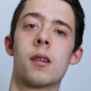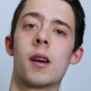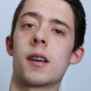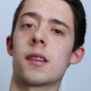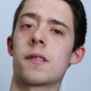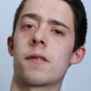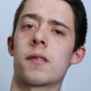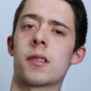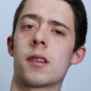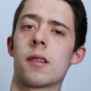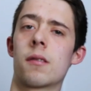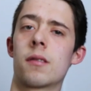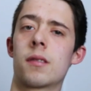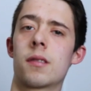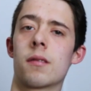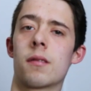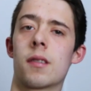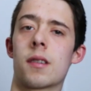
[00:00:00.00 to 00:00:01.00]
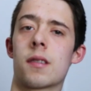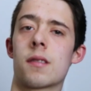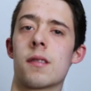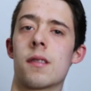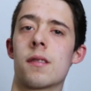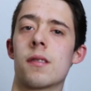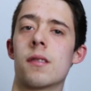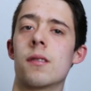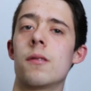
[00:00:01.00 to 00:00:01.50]
As for color selection
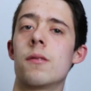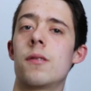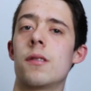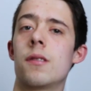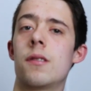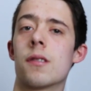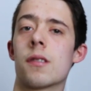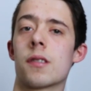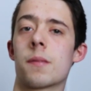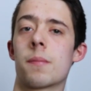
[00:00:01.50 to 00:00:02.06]
on the new DJI